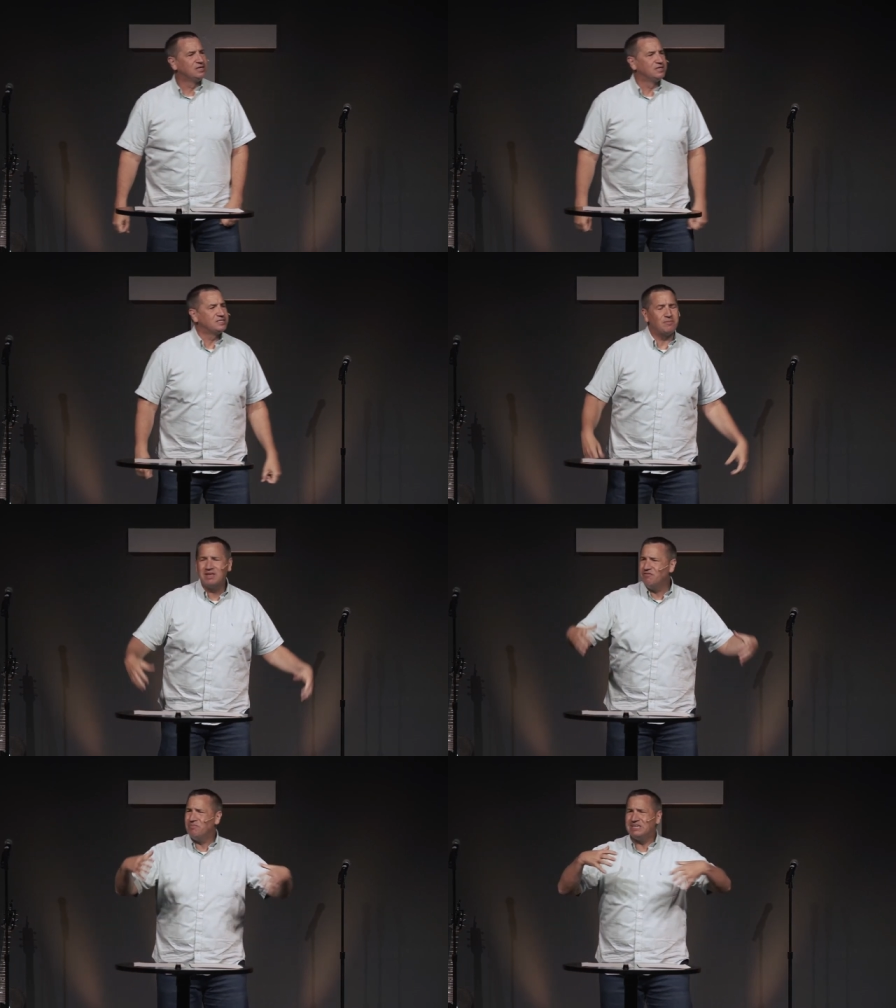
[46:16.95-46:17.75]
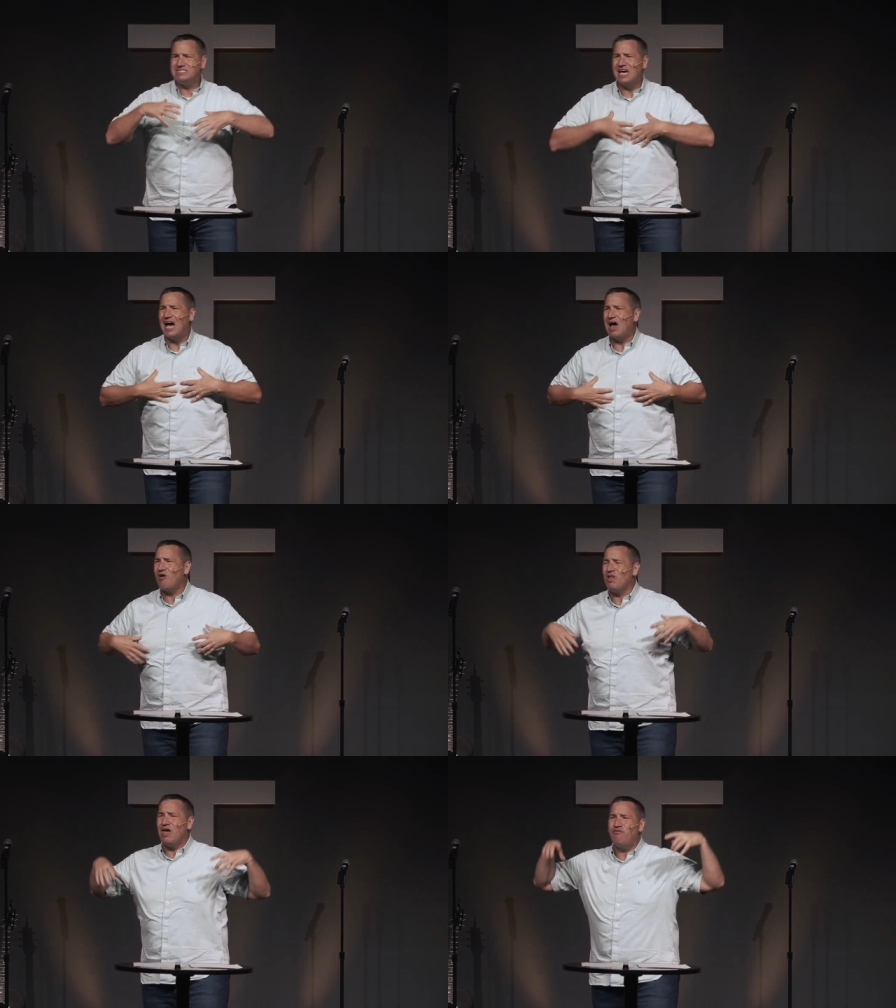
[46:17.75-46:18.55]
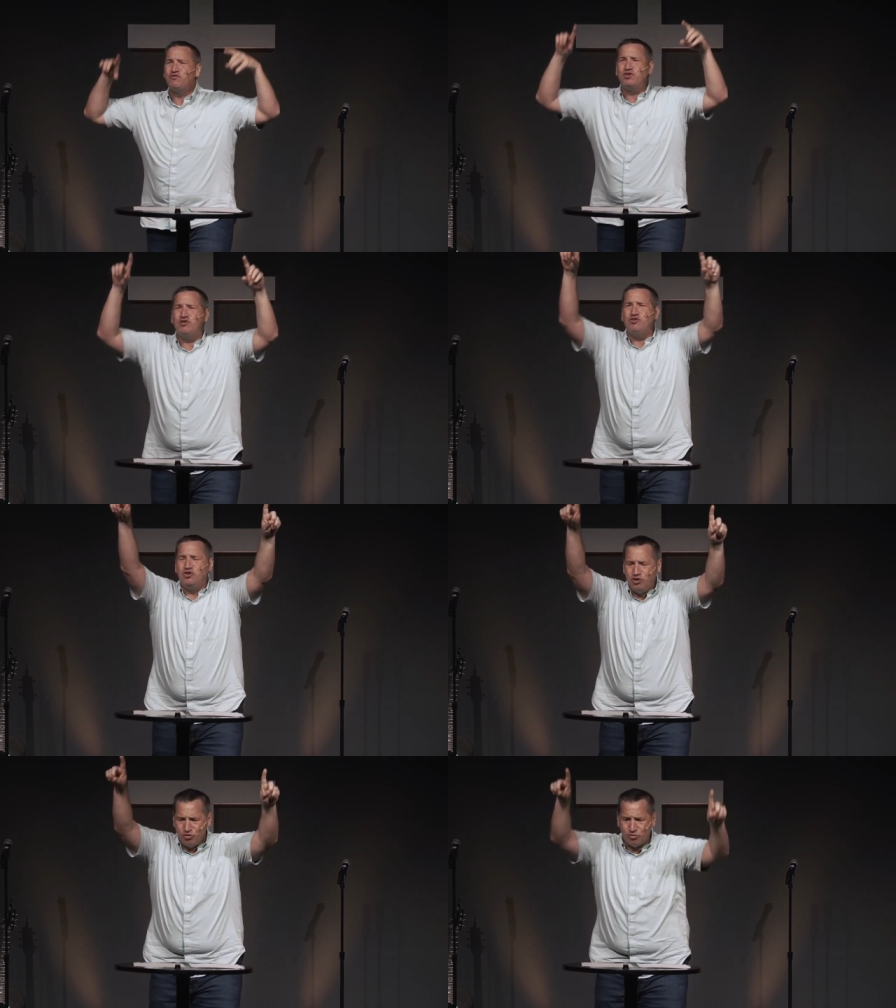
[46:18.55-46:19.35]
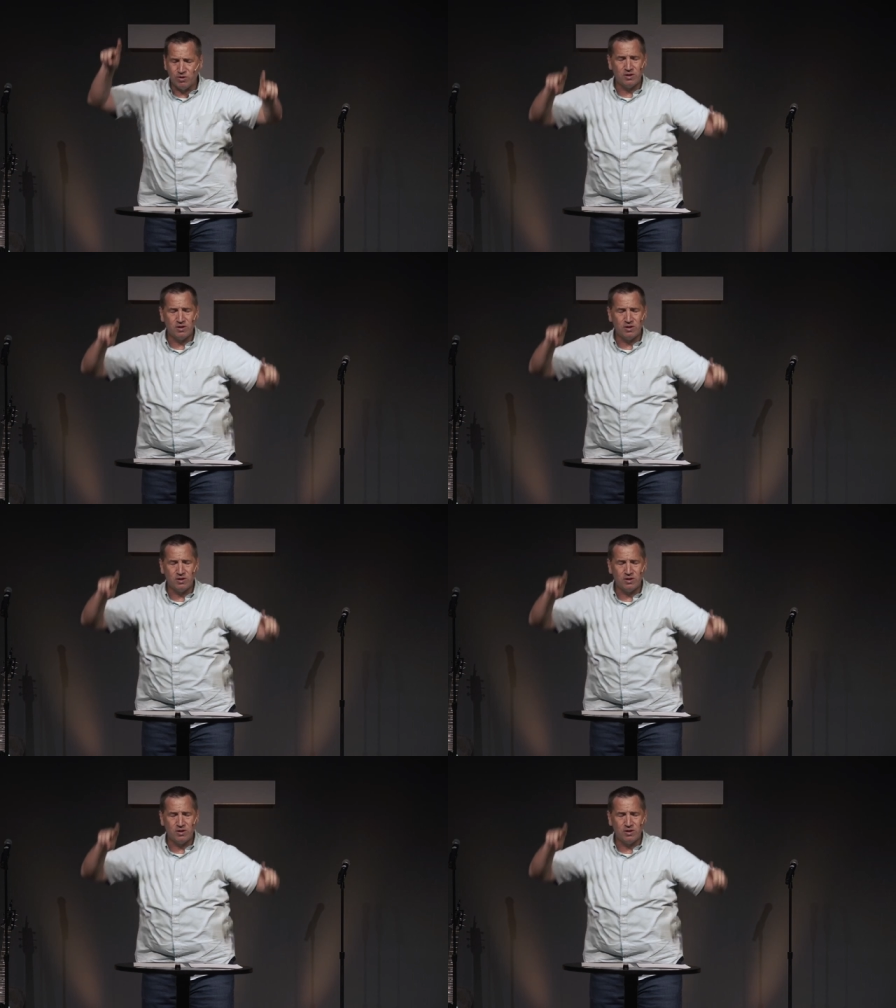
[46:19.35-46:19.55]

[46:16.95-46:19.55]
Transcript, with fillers: So I'm giving my entire life to you.